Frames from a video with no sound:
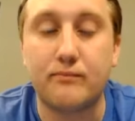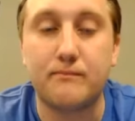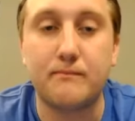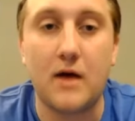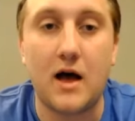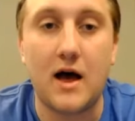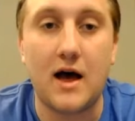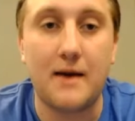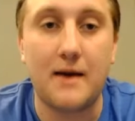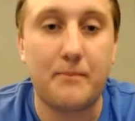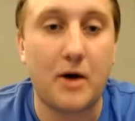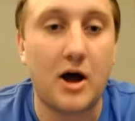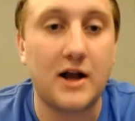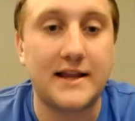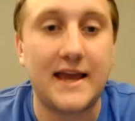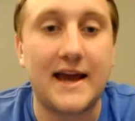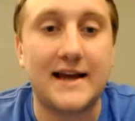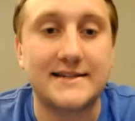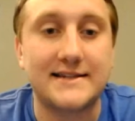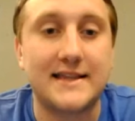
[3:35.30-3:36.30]

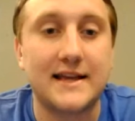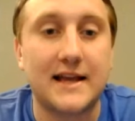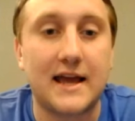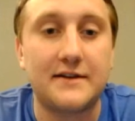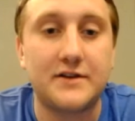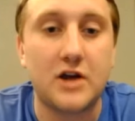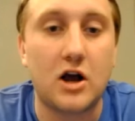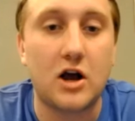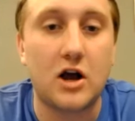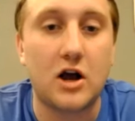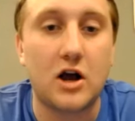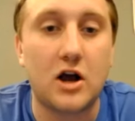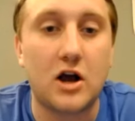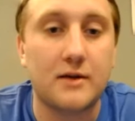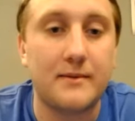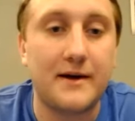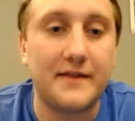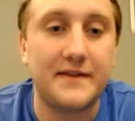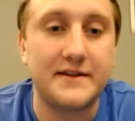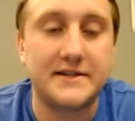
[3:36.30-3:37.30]
podcasts that kind of talk
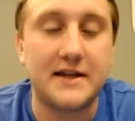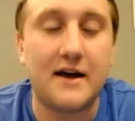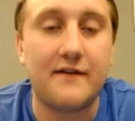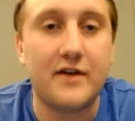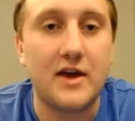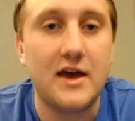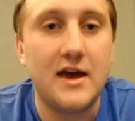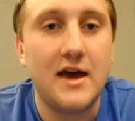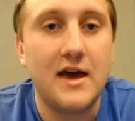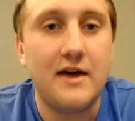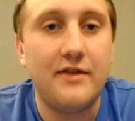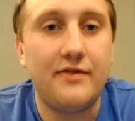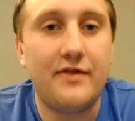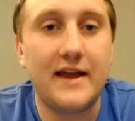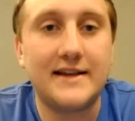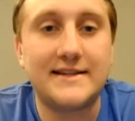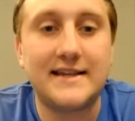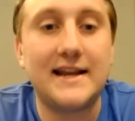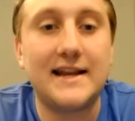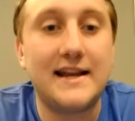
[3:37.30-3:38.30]
about this stuff,
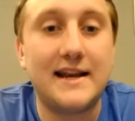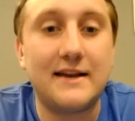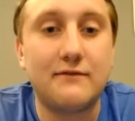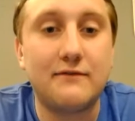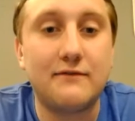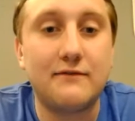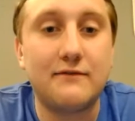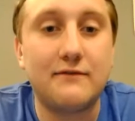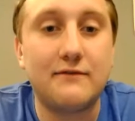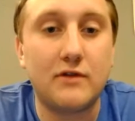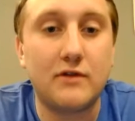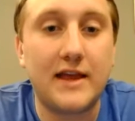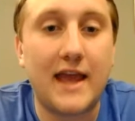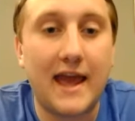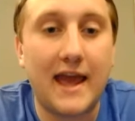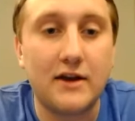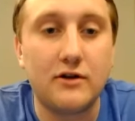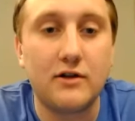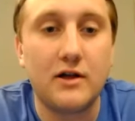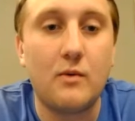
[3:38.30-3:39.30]
they said he didn't really
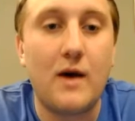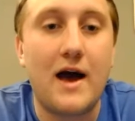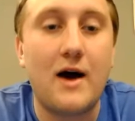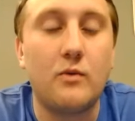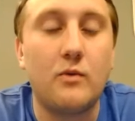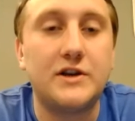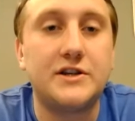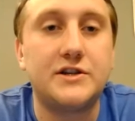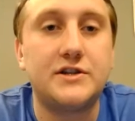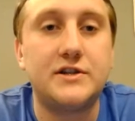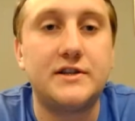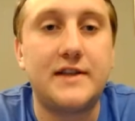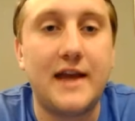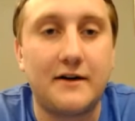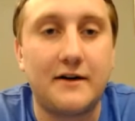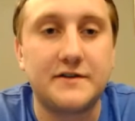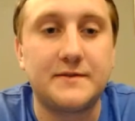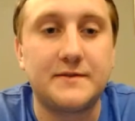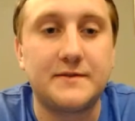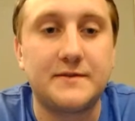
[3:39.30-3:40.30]
handle it well, which
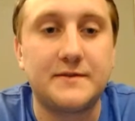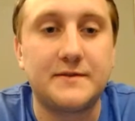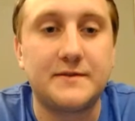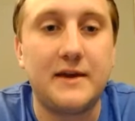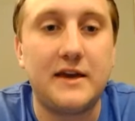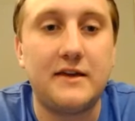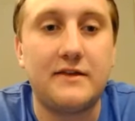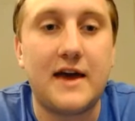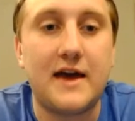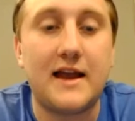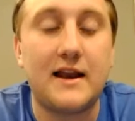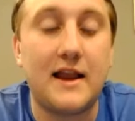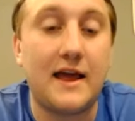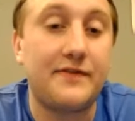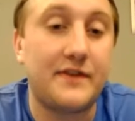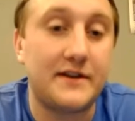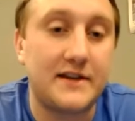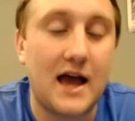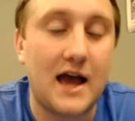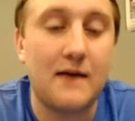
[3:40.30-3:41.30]
tells me that at
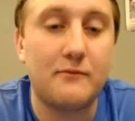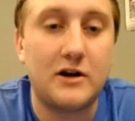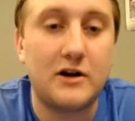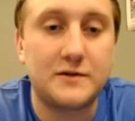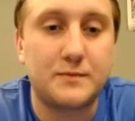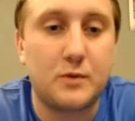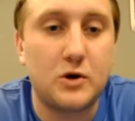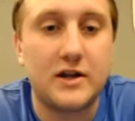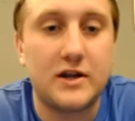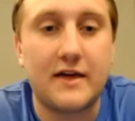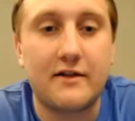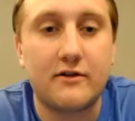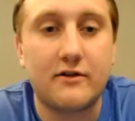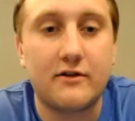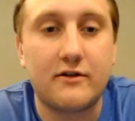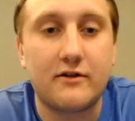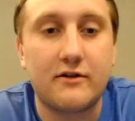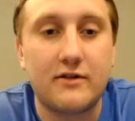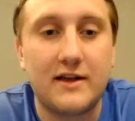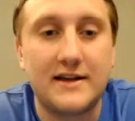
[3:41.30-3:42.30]
the time when I was putting
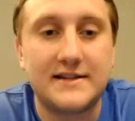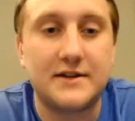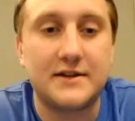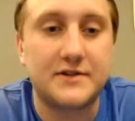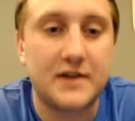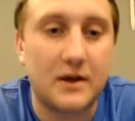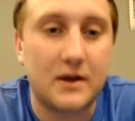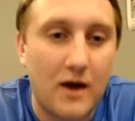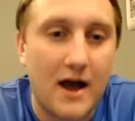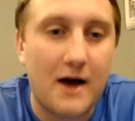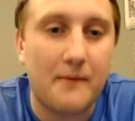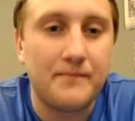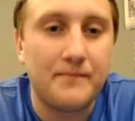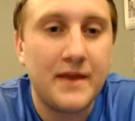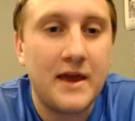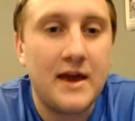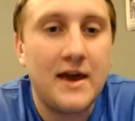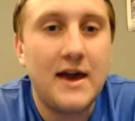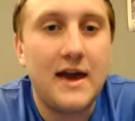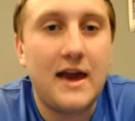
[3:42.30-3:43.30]
together a list, I was like, well,
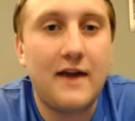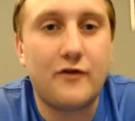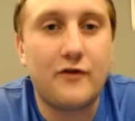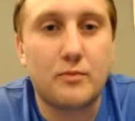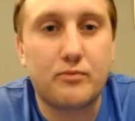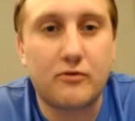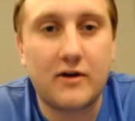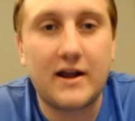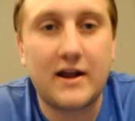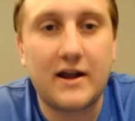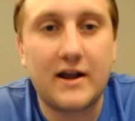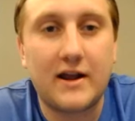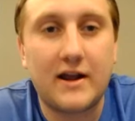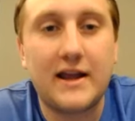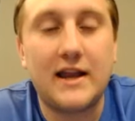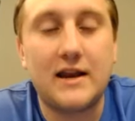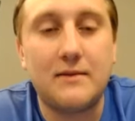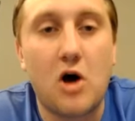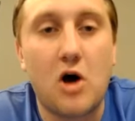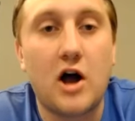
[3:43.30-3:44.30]
if you're bringing
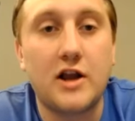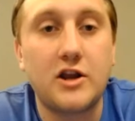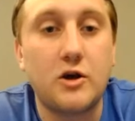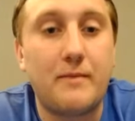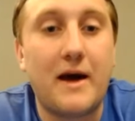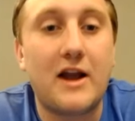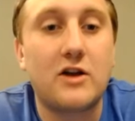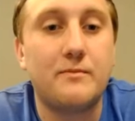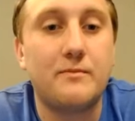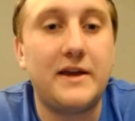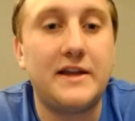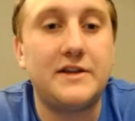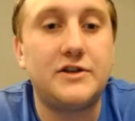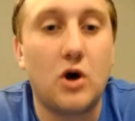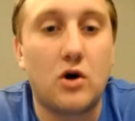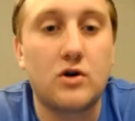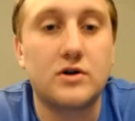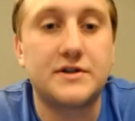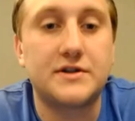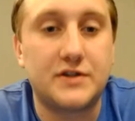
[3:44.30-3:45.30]
him on, you better be
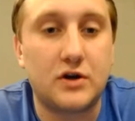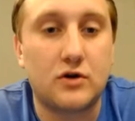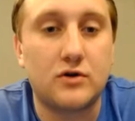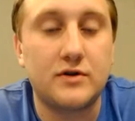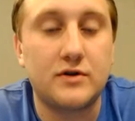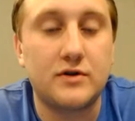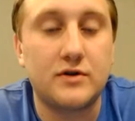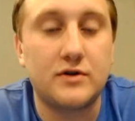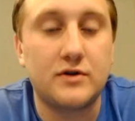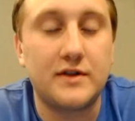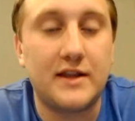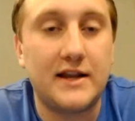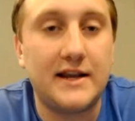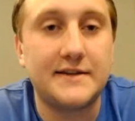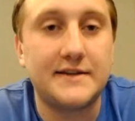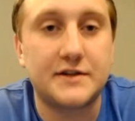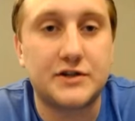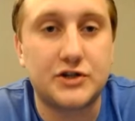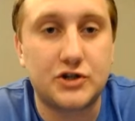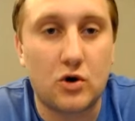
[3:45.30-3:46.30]
darn certain that he's
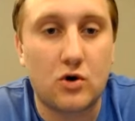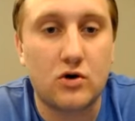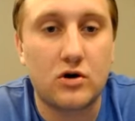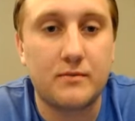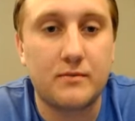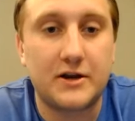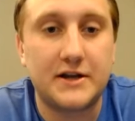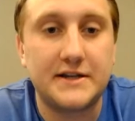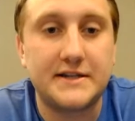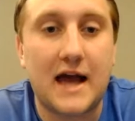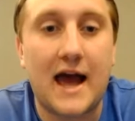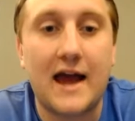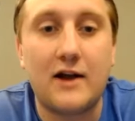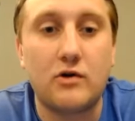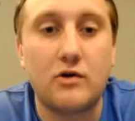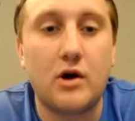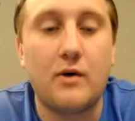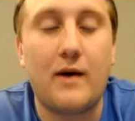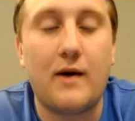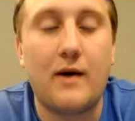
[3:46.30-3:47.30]
a starter, because I
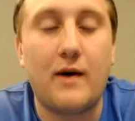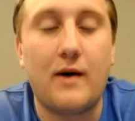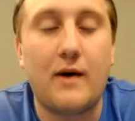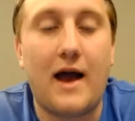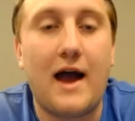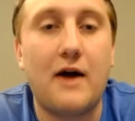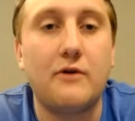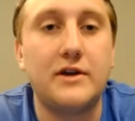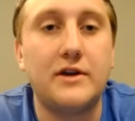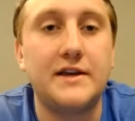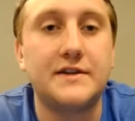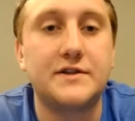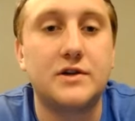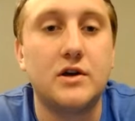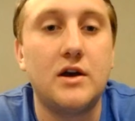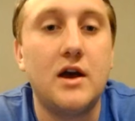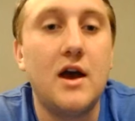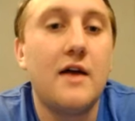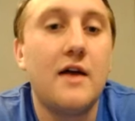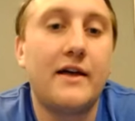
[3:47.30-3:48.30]
don't know how he's
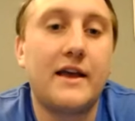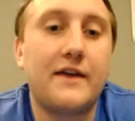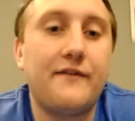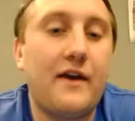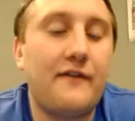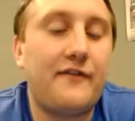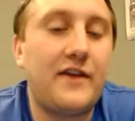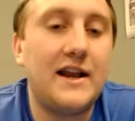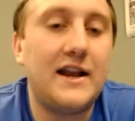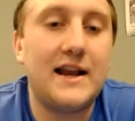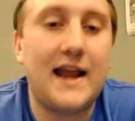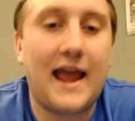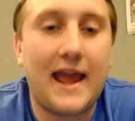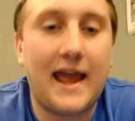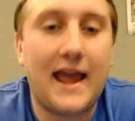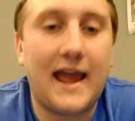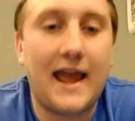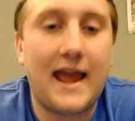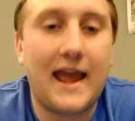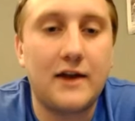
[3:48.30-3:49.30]
like, if he didn't
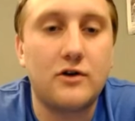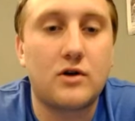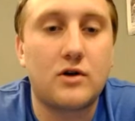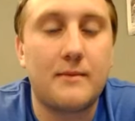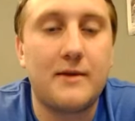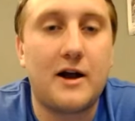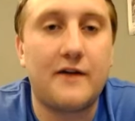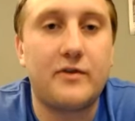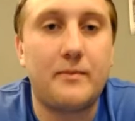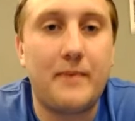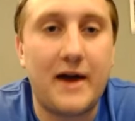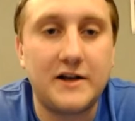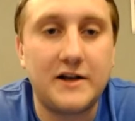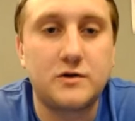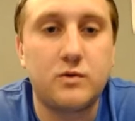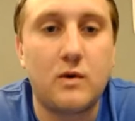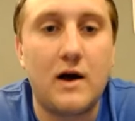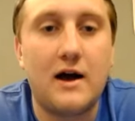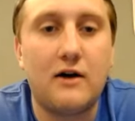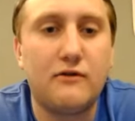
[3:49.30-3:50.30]
handle coming off the
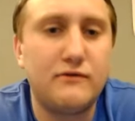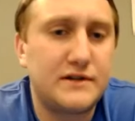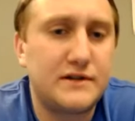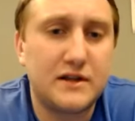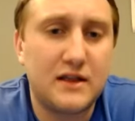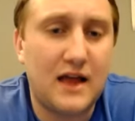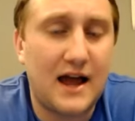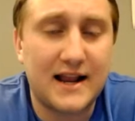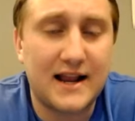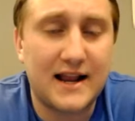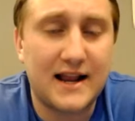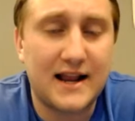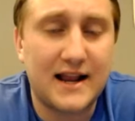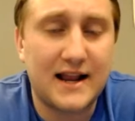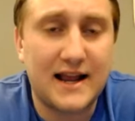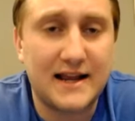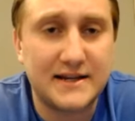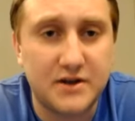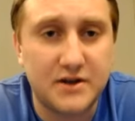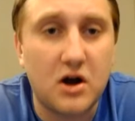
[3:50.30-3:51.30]
bench well, which a lot of
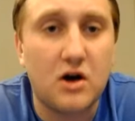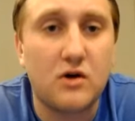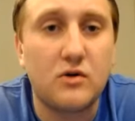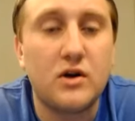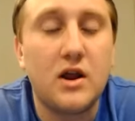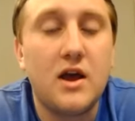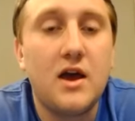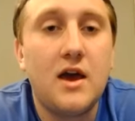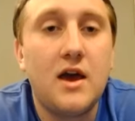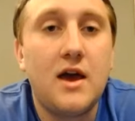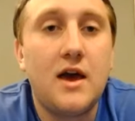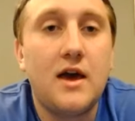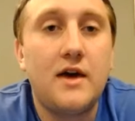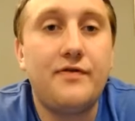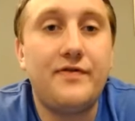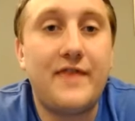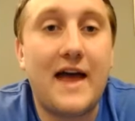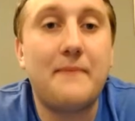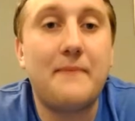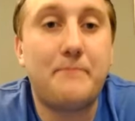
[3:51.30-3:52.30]
guys don't,
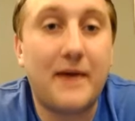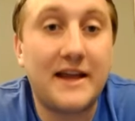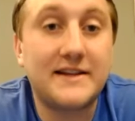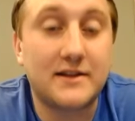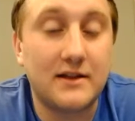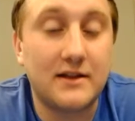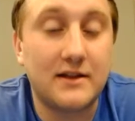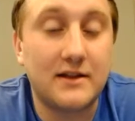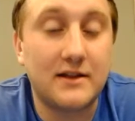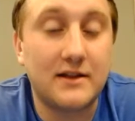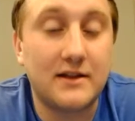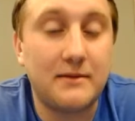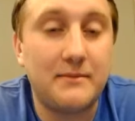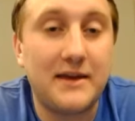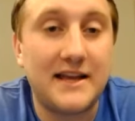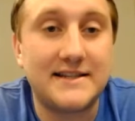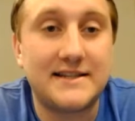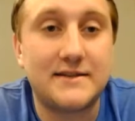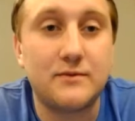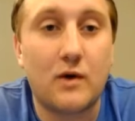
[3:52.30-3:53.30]
that basically
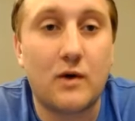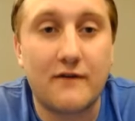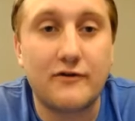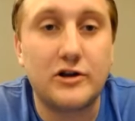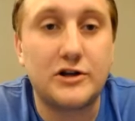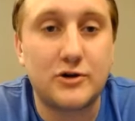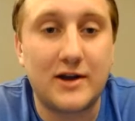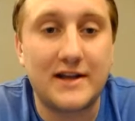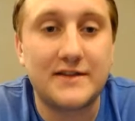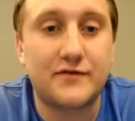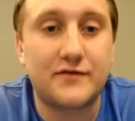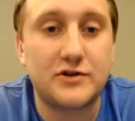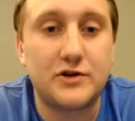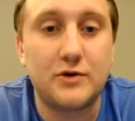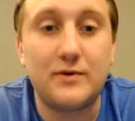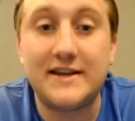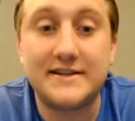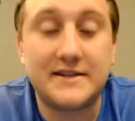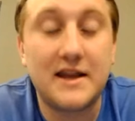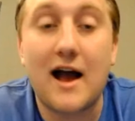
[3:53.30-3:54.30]
means wherever he transfers
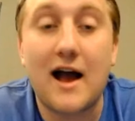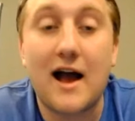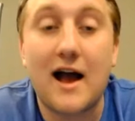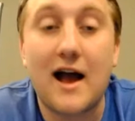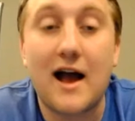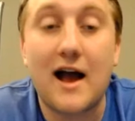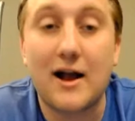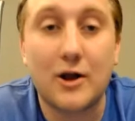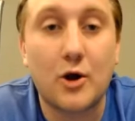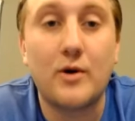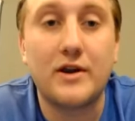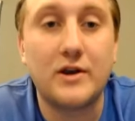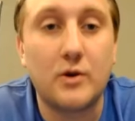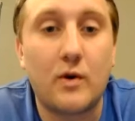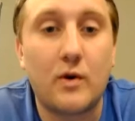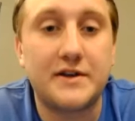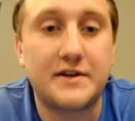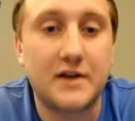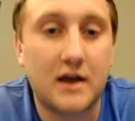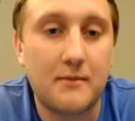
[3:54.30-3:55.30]
to, he's not going to
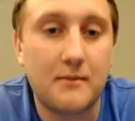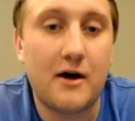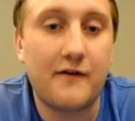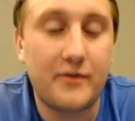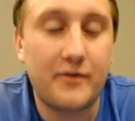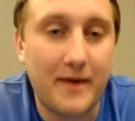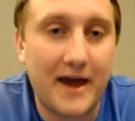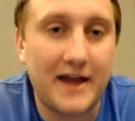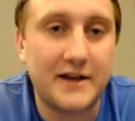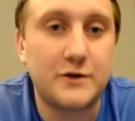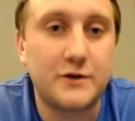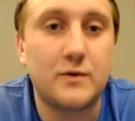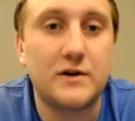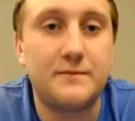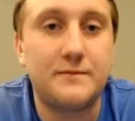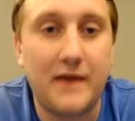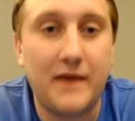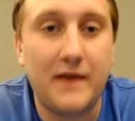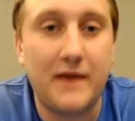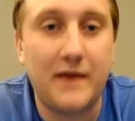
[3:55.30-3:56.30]
want to come off the bench,
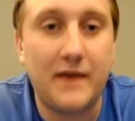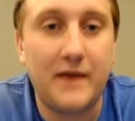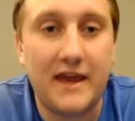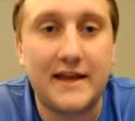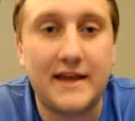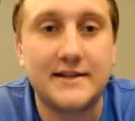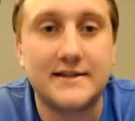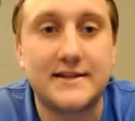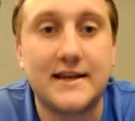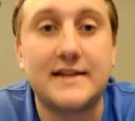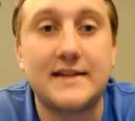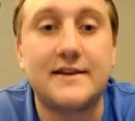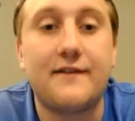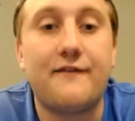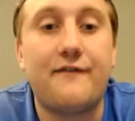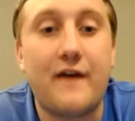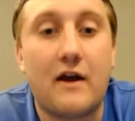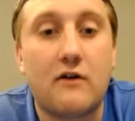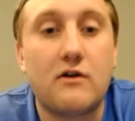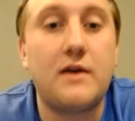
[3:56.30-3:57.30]
which means it's a
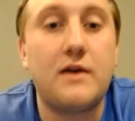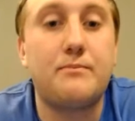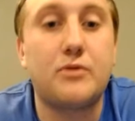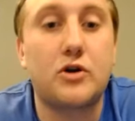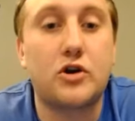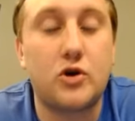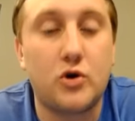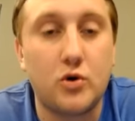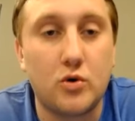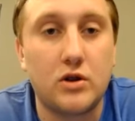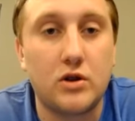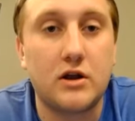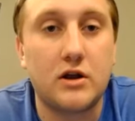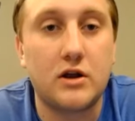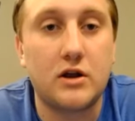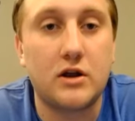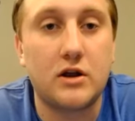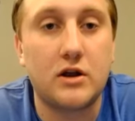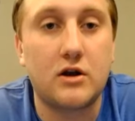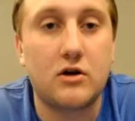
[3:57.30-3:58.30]
very
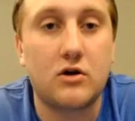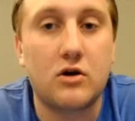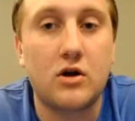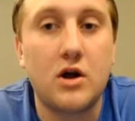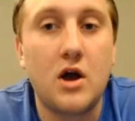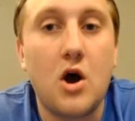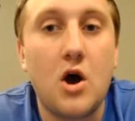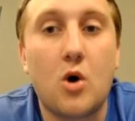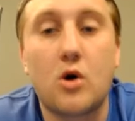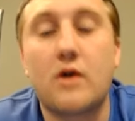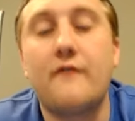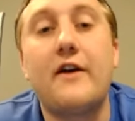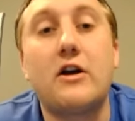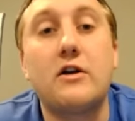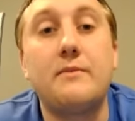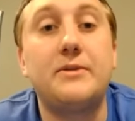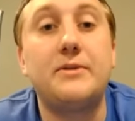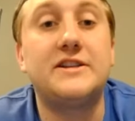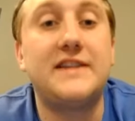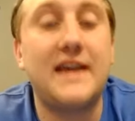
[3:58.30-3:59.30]
peculiar or a
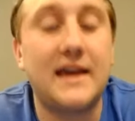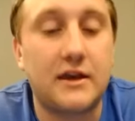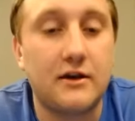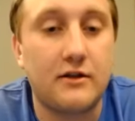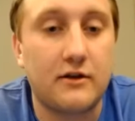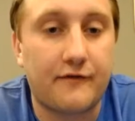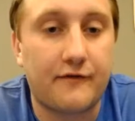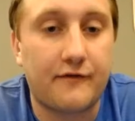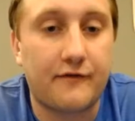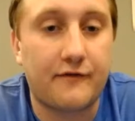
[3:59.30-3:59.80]
very particular